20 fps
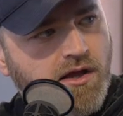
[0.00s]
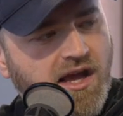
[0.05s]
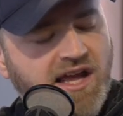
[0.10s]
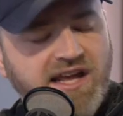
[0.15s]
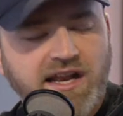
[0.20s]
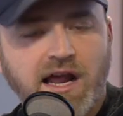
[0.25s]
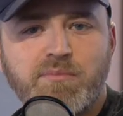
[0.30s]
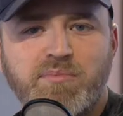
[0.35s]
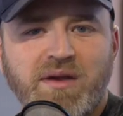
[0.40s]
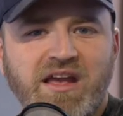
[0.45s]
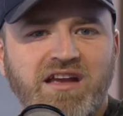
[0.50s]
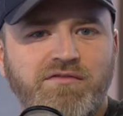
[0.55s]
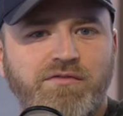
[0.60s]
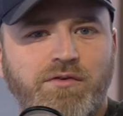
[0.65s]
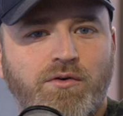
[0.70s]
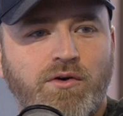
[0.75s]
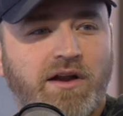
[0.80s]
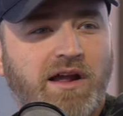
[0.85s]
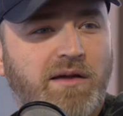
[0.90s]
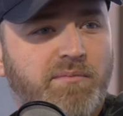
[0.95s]
And I paid
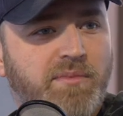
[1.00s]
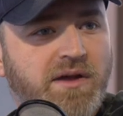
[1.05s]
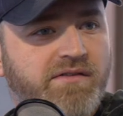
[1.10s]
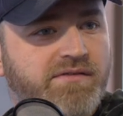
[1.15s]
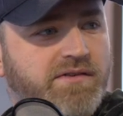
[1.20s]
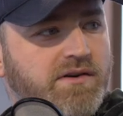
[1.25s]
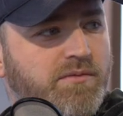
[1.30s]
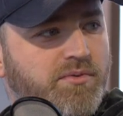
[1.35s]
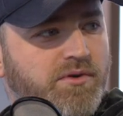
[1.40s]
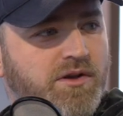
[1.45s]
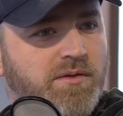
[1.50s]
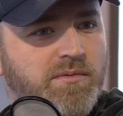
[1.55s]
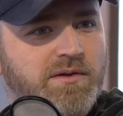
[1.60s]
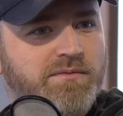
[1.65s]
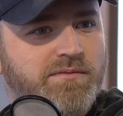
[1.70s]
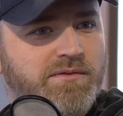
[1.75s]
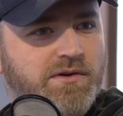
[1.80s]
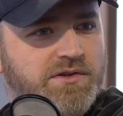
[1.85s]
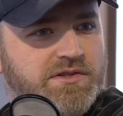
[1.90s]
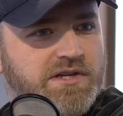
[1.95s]
for it. I paid for the
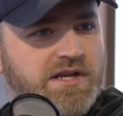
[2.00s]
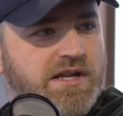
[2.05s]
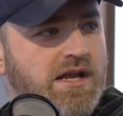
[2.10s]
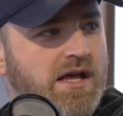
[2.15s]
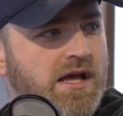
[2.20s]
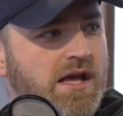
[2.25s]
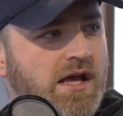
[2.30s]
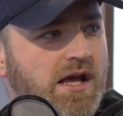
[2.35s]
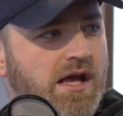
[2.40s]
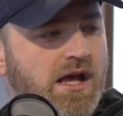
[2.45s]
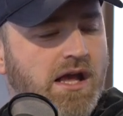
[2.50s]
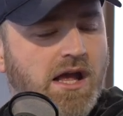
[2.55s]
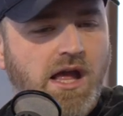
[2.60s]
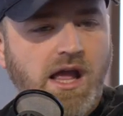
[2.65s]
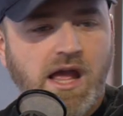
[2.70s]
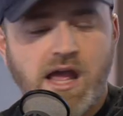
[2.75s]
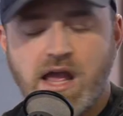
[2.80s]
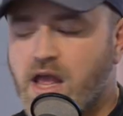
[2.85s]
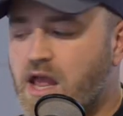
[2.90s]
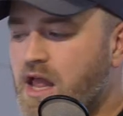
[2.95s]
premium version.
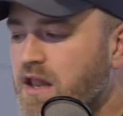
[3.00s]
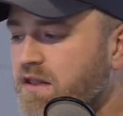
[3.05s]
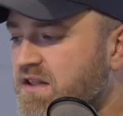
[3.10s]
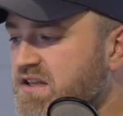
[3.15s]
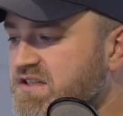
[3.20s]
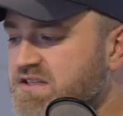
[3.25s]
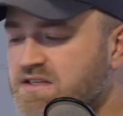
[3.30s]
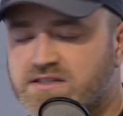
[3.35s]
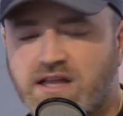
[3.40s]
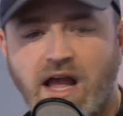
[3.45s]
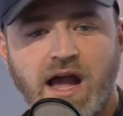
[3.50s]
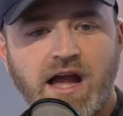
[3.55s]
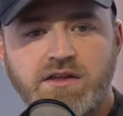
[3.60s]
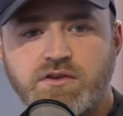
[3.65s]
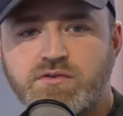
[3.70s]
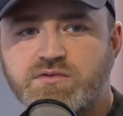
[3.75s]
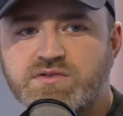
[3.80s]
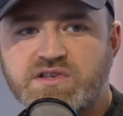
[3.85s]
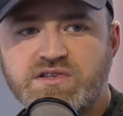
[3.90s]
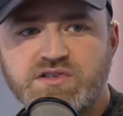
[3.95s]
And this is, I
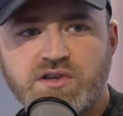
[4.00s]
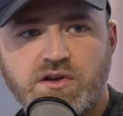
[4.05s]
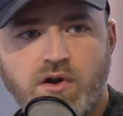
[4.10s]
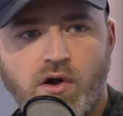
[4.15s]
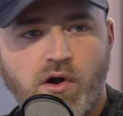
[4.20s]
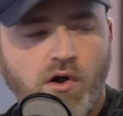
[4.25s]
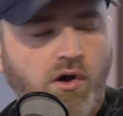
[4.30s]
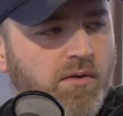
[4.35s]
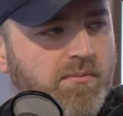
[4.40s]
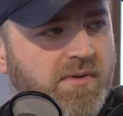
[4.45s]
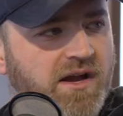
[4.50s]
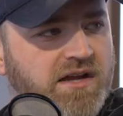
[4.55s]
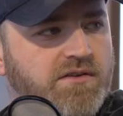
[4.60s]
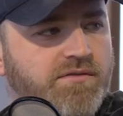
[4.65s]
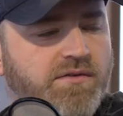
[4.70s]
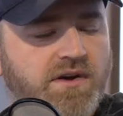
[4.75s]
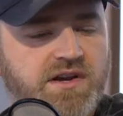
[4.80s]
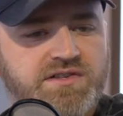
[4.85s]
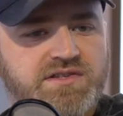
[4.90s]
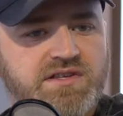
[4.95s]
use this on all my
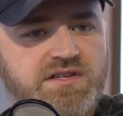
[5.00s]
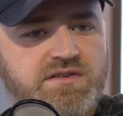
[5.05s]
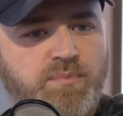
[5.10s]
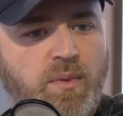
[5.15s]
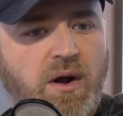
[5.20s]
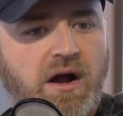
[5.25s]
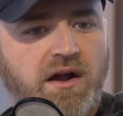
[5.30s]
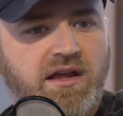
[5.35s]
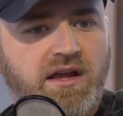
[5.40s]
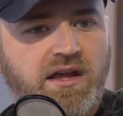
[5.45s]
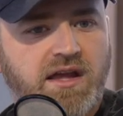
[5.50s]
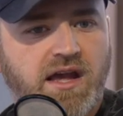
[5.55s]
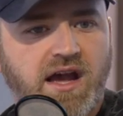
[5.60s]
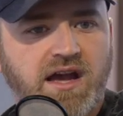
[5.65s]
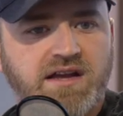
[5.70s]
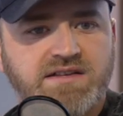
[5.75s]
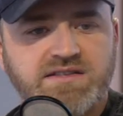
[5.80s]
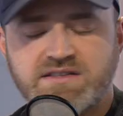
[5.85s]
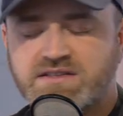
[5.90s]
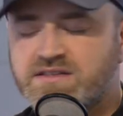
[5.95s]
devices, Pocket
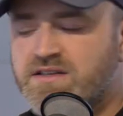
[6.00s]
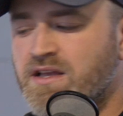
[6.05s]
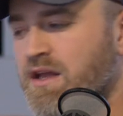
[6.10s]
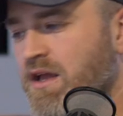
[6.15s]
Casts.